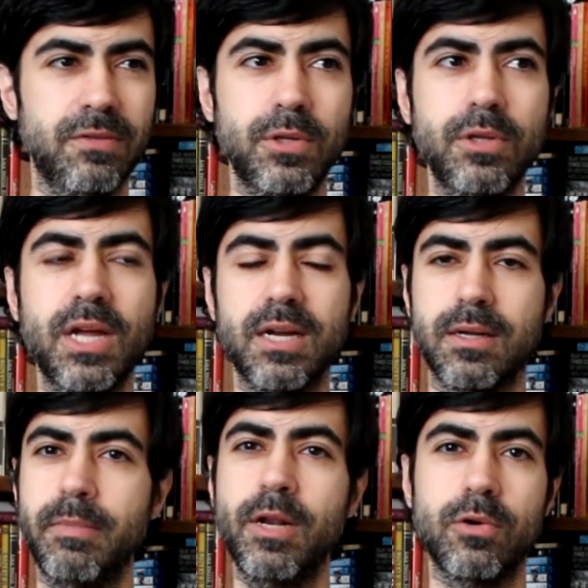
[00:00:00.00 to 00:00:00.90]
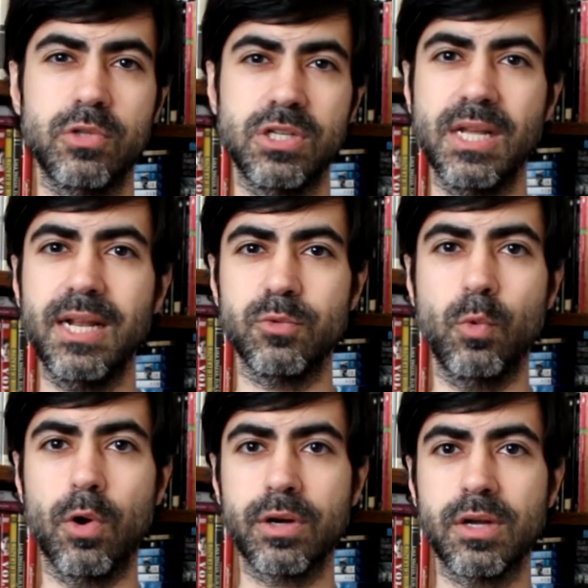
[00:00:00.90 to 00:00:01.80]
If you look at Camilo José Cela's
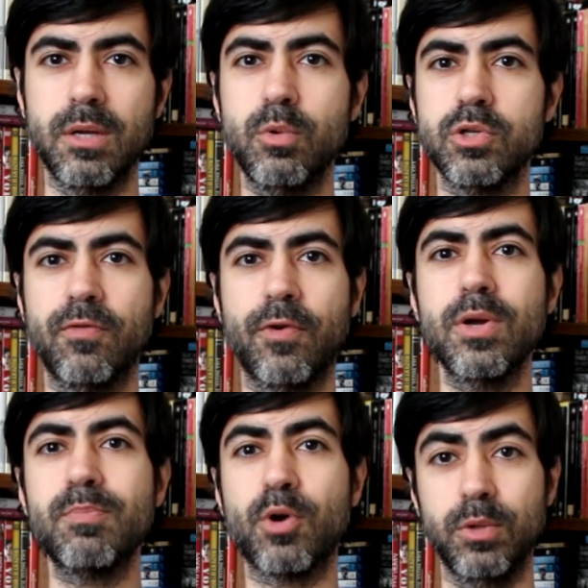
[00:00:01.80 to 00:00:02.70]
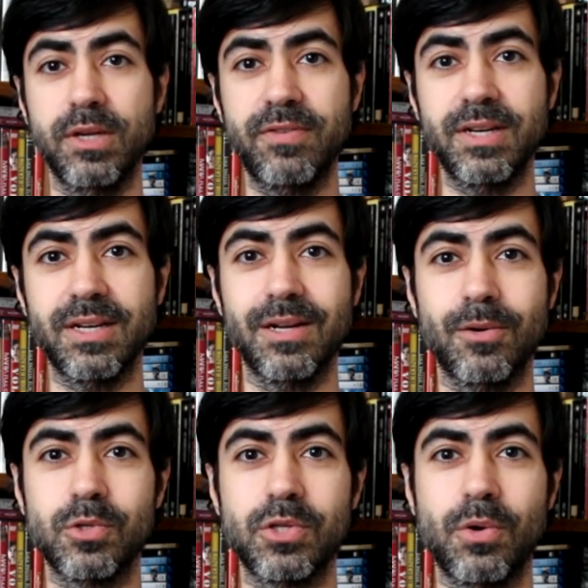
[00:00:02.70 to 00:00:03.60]
work, he was very prolific and
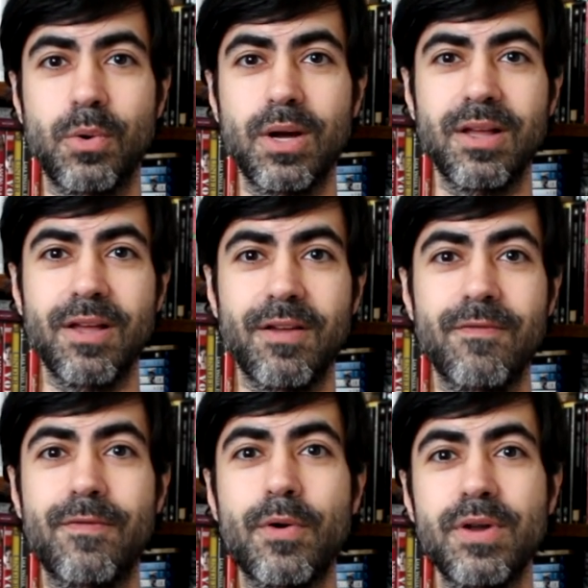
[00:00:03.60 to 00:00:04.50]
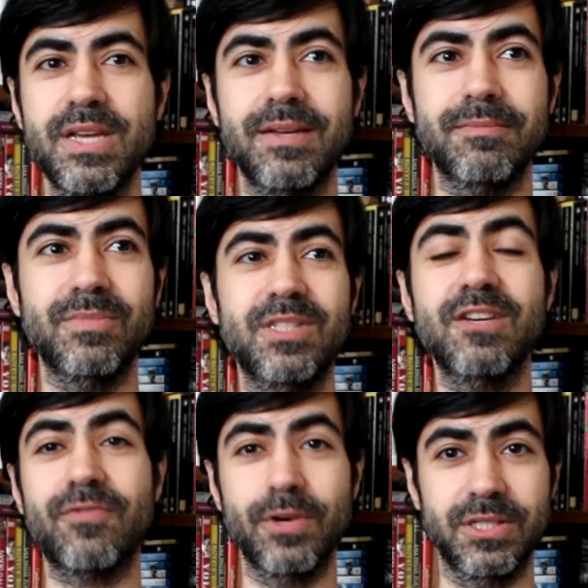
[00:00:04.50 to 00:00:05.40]
also very
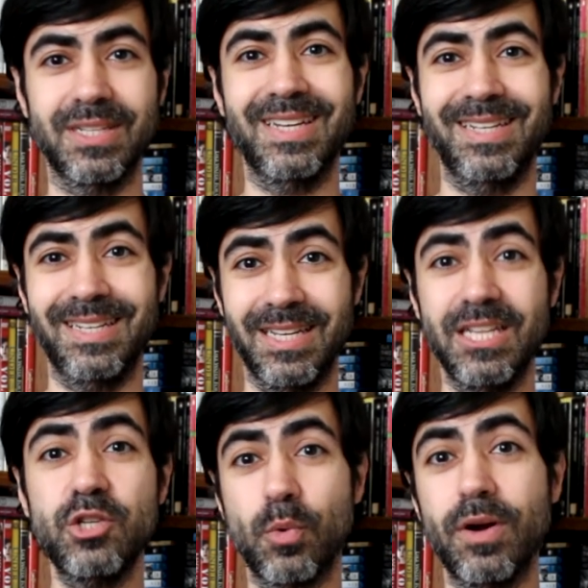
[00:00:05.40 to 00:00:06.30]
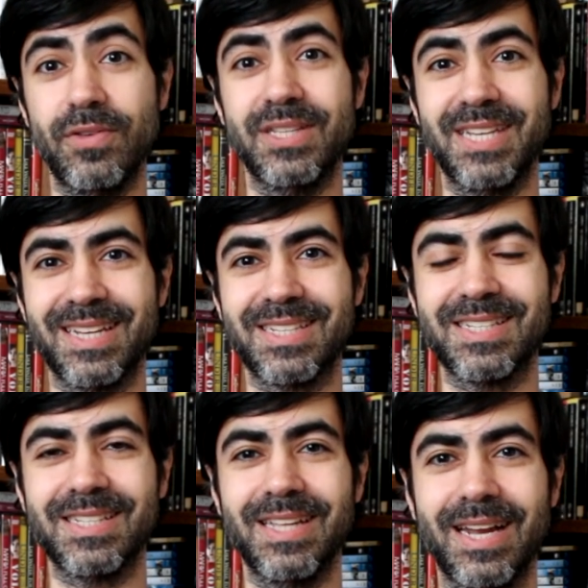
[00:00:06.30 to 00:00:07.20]
different in each one of the
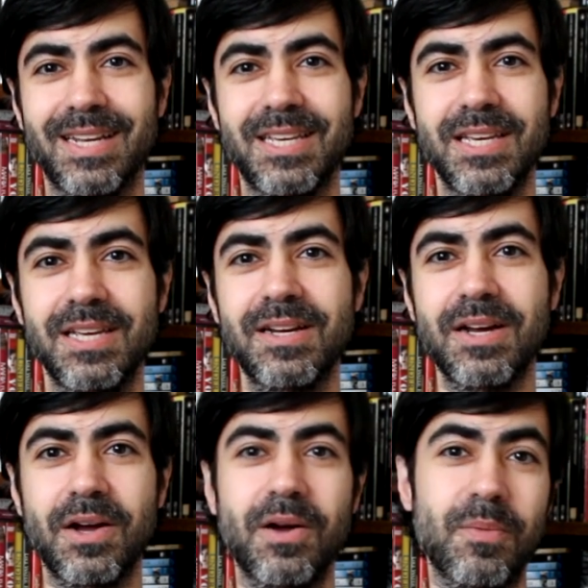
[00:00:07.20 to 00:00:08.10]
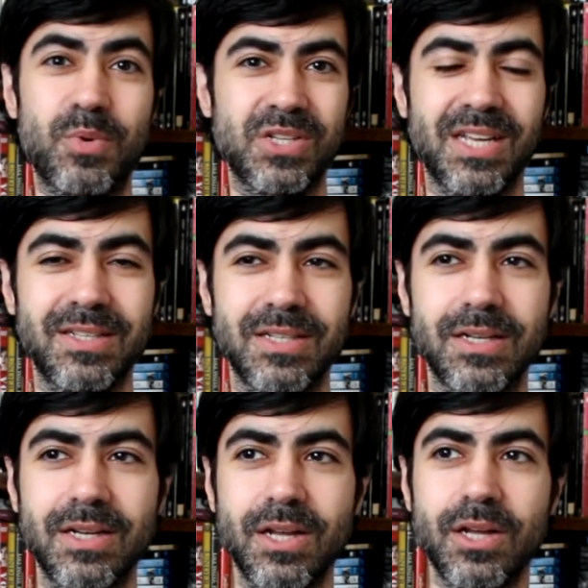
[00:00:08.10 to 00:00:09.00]
texts that he
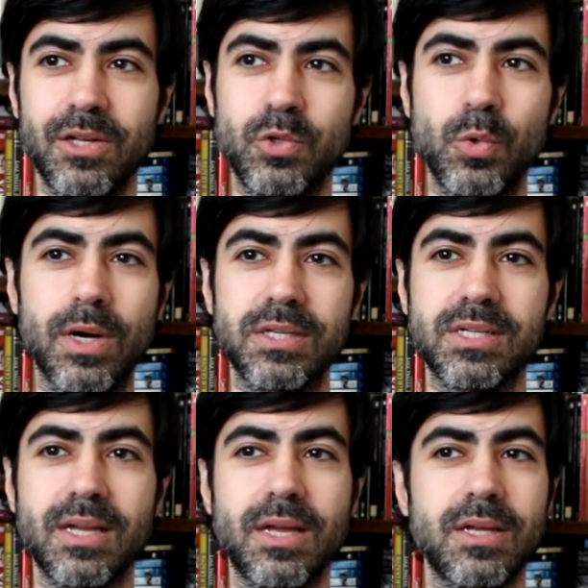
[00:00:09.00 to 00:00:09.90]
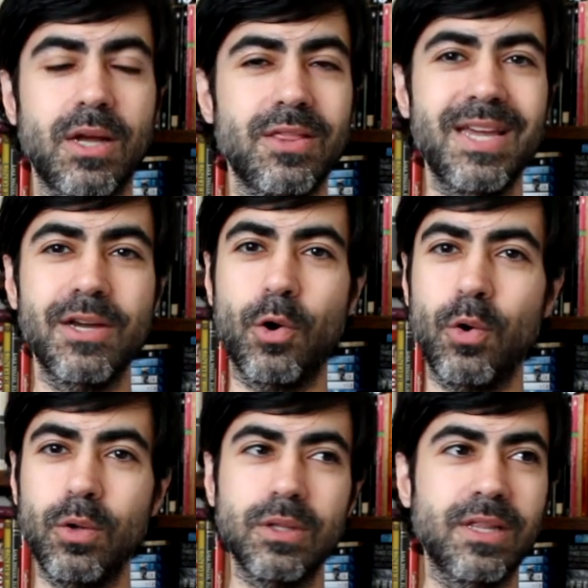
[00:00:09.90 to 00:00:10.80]
presented to us. They
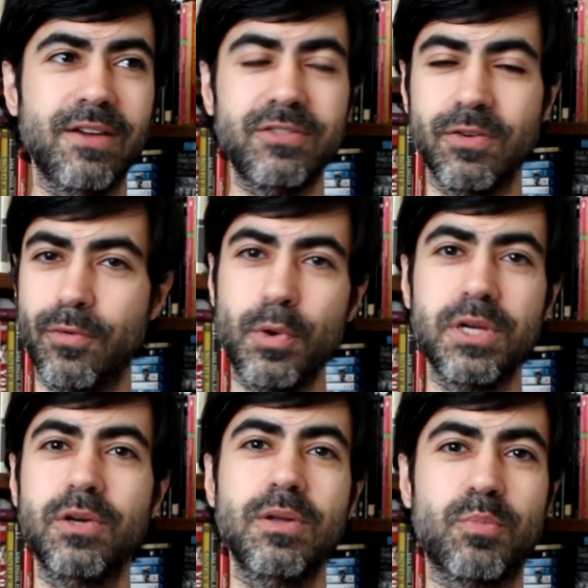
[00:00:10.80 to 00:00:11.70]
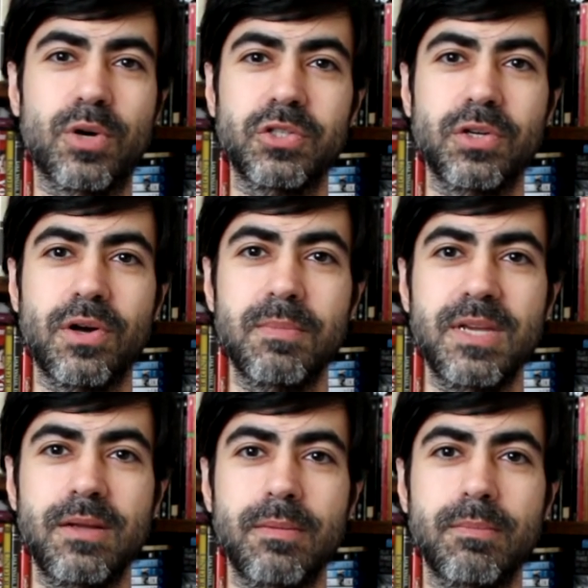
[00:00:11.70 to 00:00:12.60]
all left a very good impression on
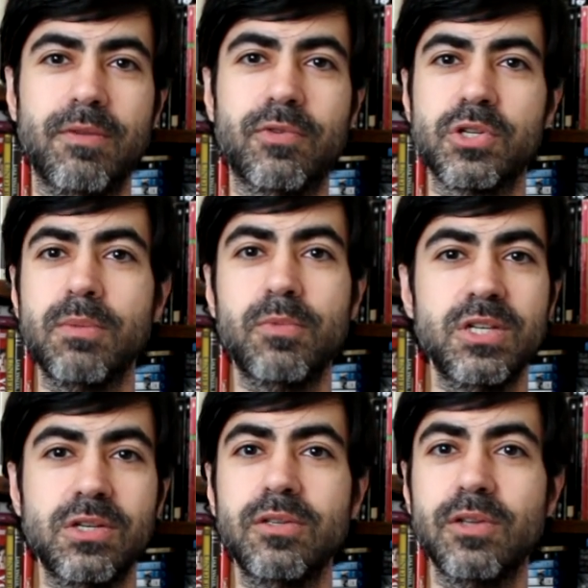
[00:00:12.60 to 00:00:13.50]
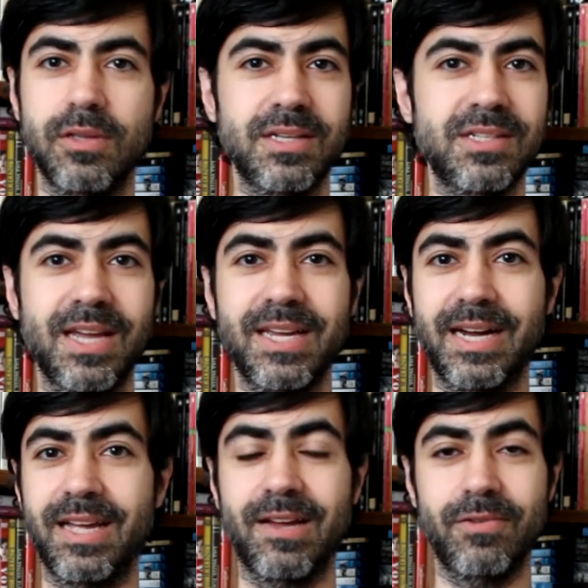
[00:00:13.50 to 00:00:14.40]
me, but for some reason, to this day,
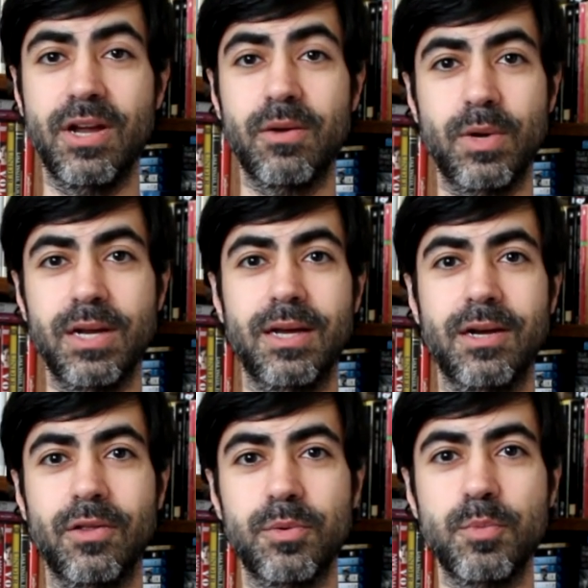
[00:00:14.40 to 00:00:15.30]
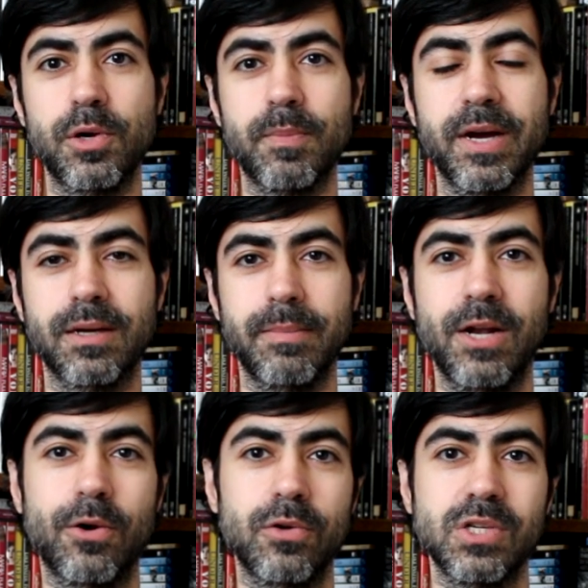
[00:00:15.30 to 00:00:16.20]
I have not read another book by
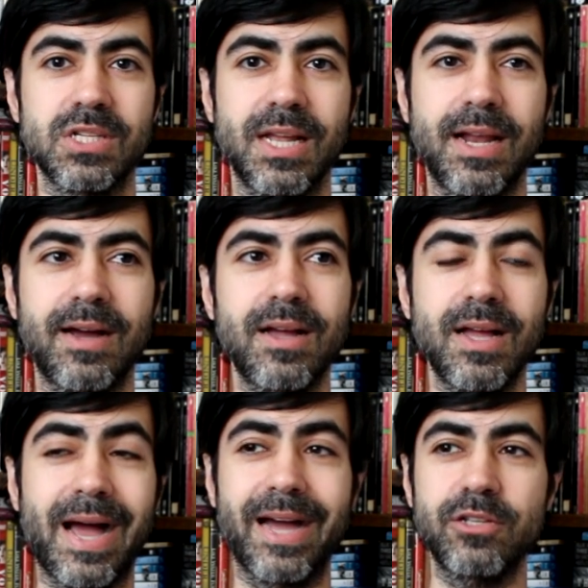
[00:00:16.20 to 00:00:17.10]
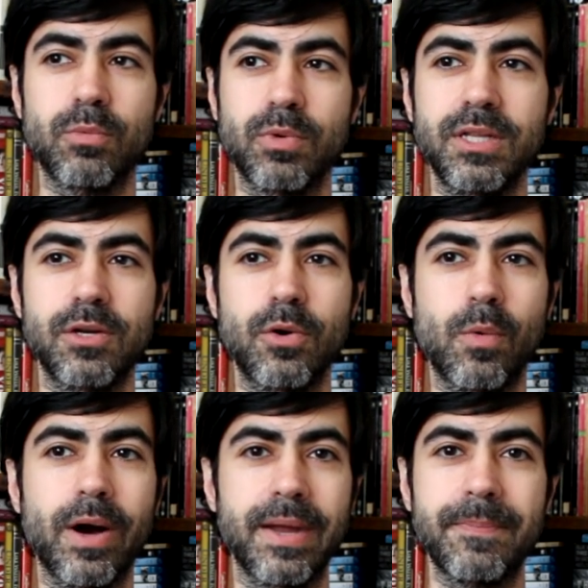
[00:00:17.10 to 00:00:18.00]
Camilo José Cela. I don't really know
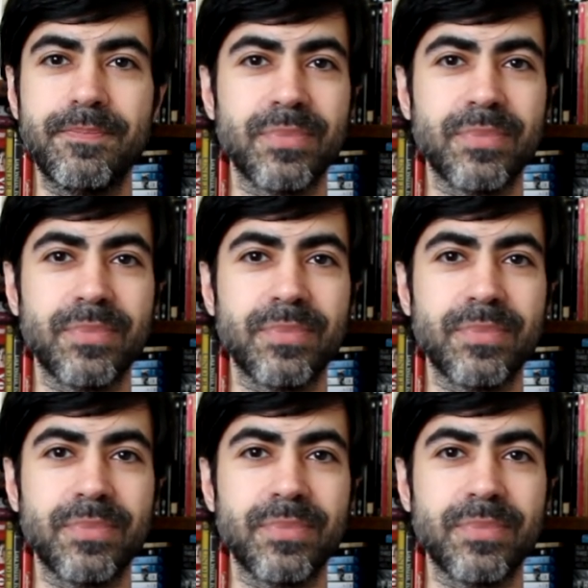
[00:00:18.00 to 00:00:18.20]
why.